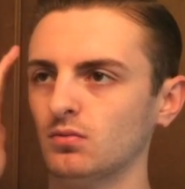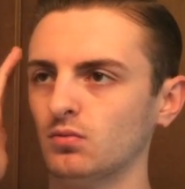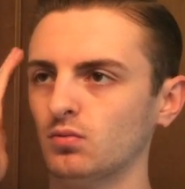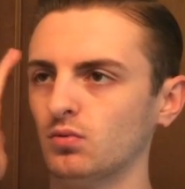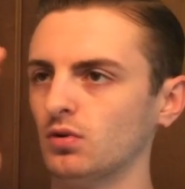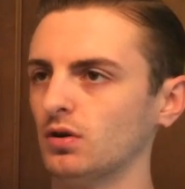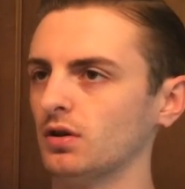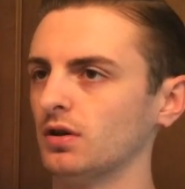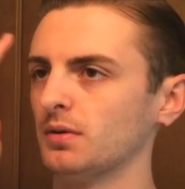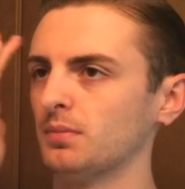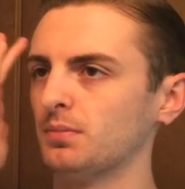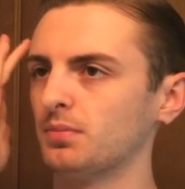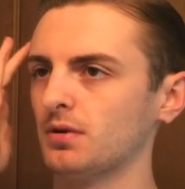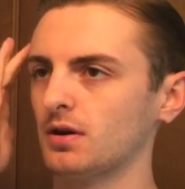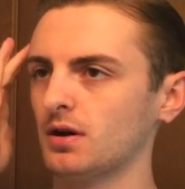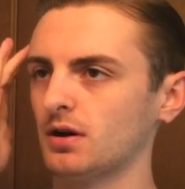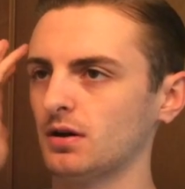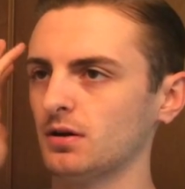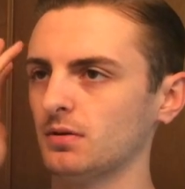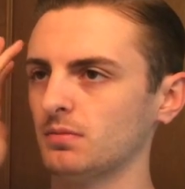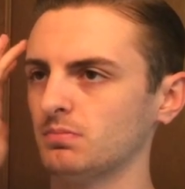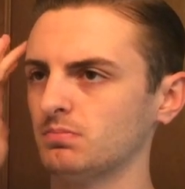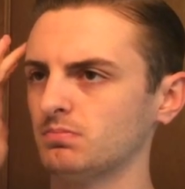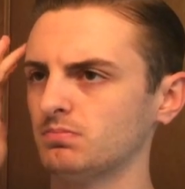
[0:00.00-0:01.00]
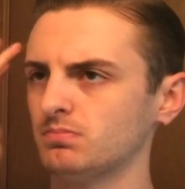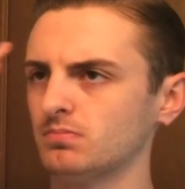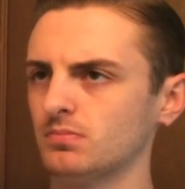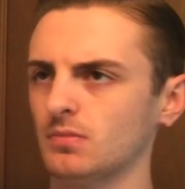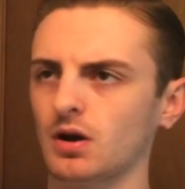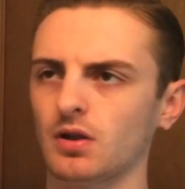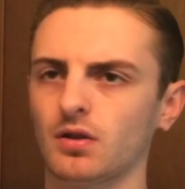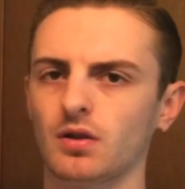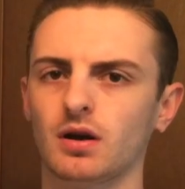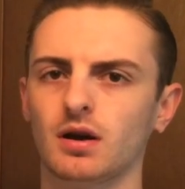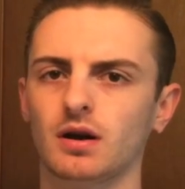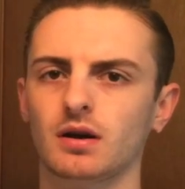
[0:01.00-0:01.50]
really brought up
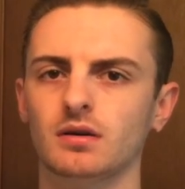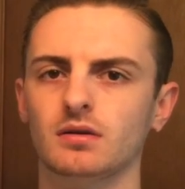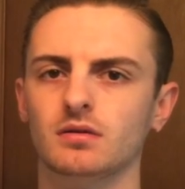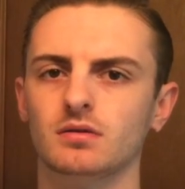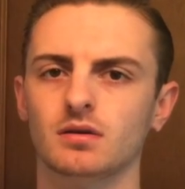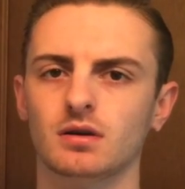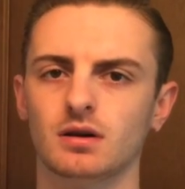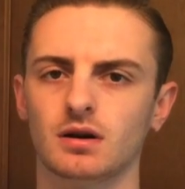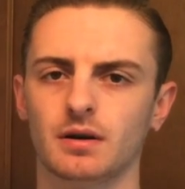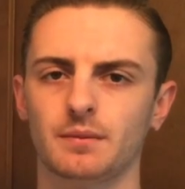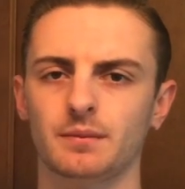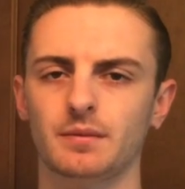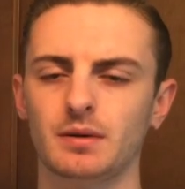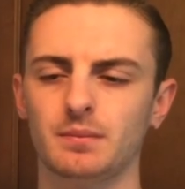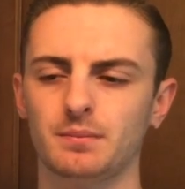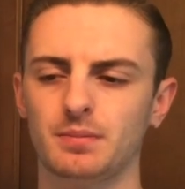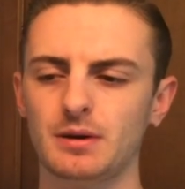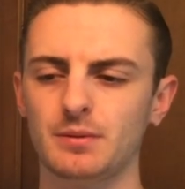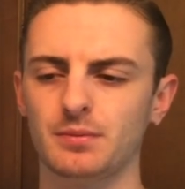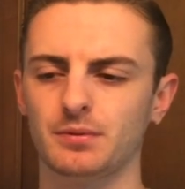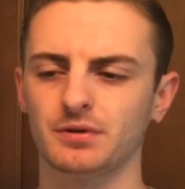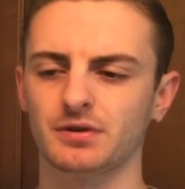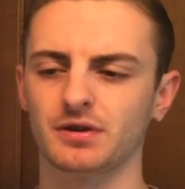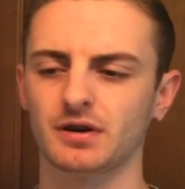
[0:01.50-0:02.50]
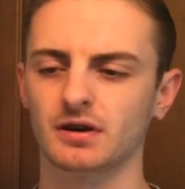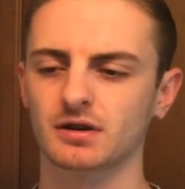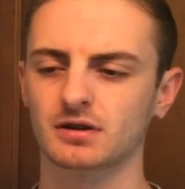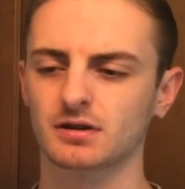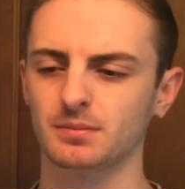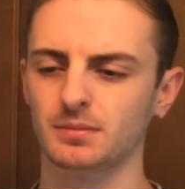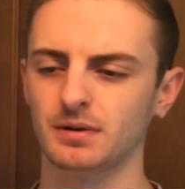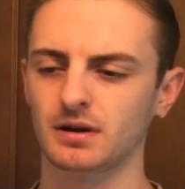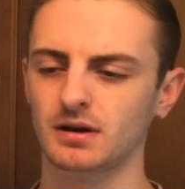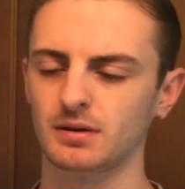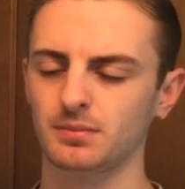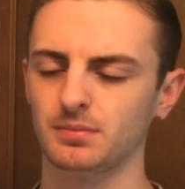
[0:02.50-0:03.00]
a lot. I mean, people talked
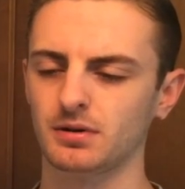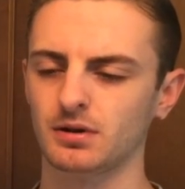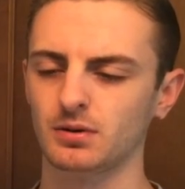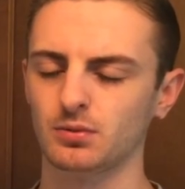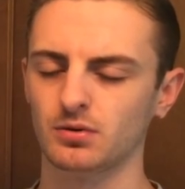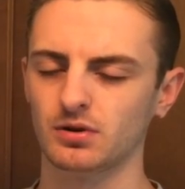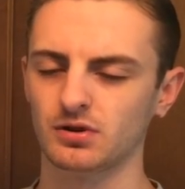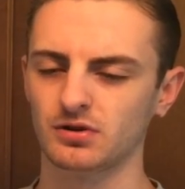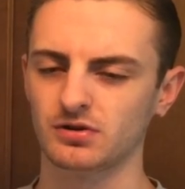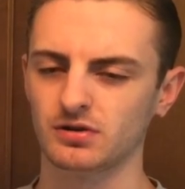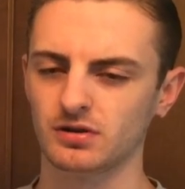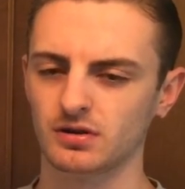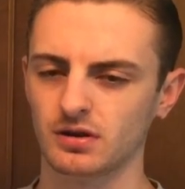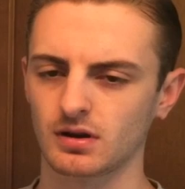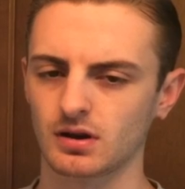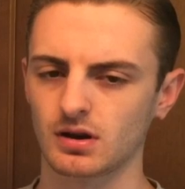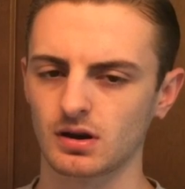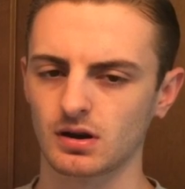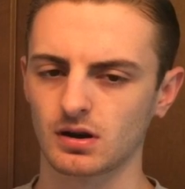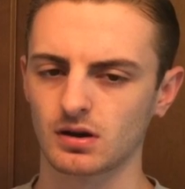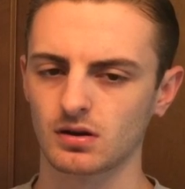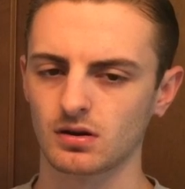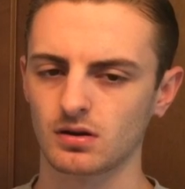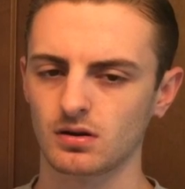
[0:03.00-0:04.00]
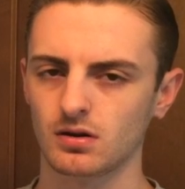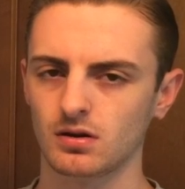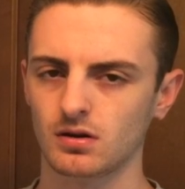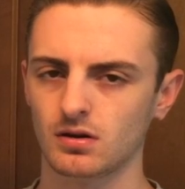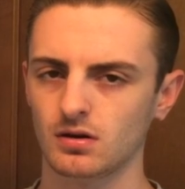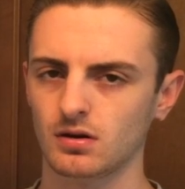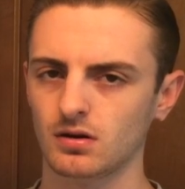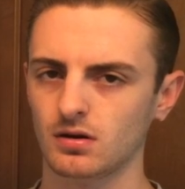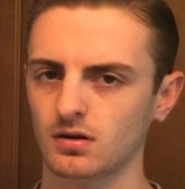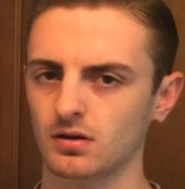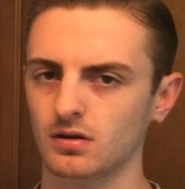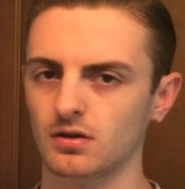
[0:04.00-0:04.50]
about it, but it wasn't like
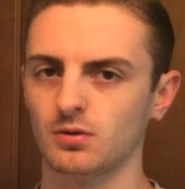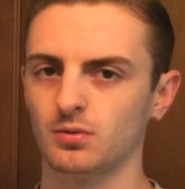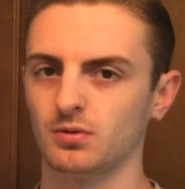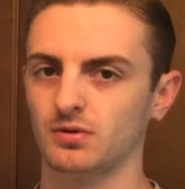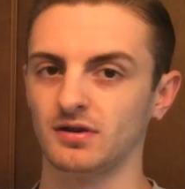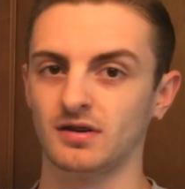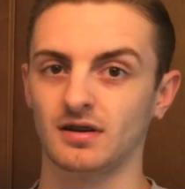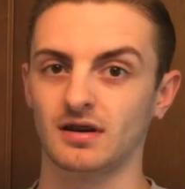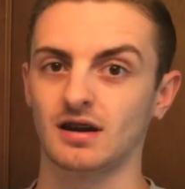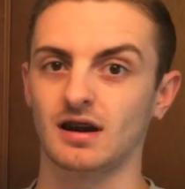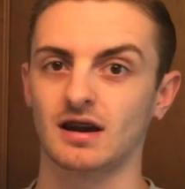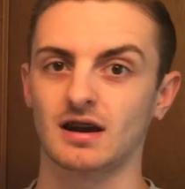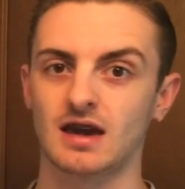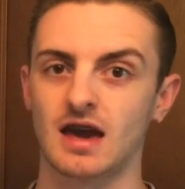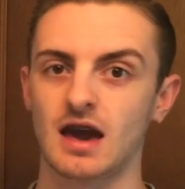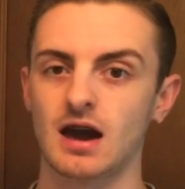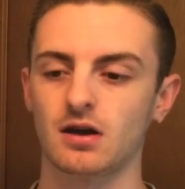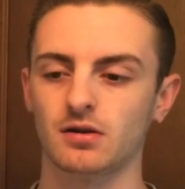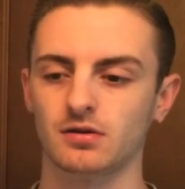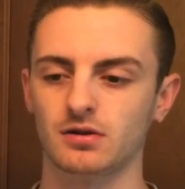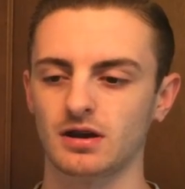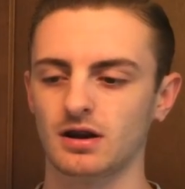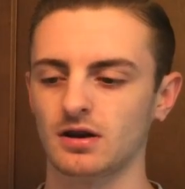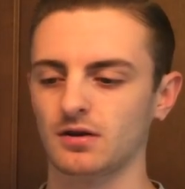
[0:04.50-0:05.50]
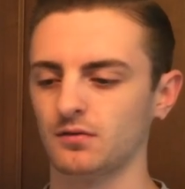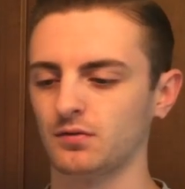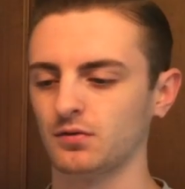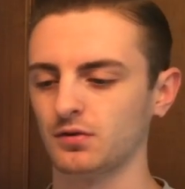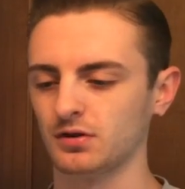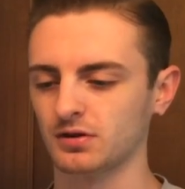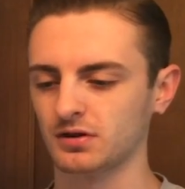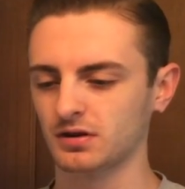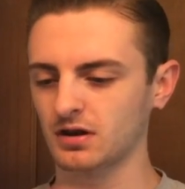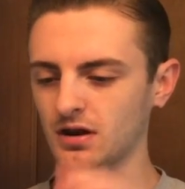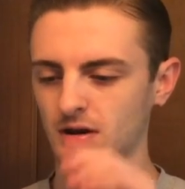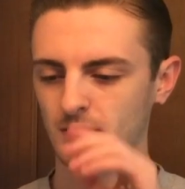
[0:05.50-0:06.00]
there wasn't like a countdown
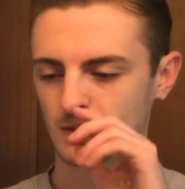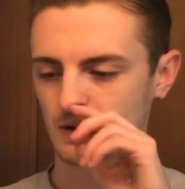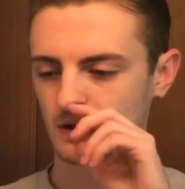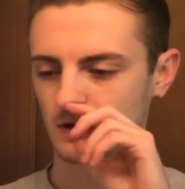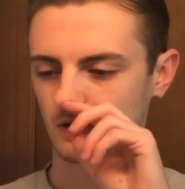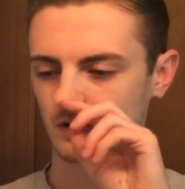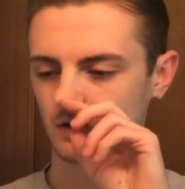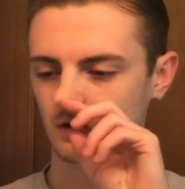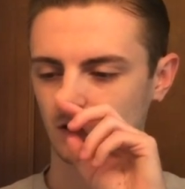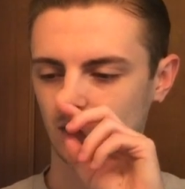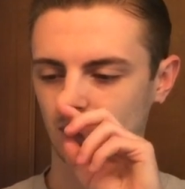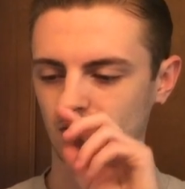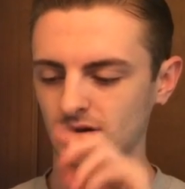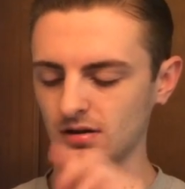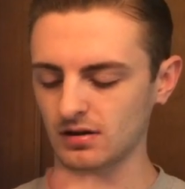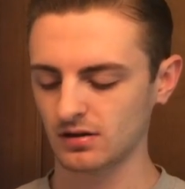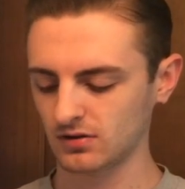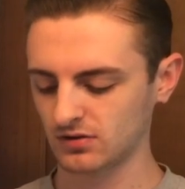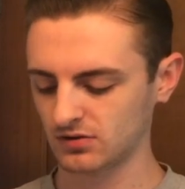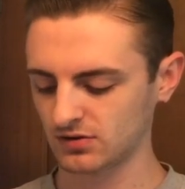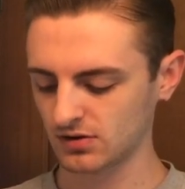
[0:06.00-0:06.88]
for it to come out or anything.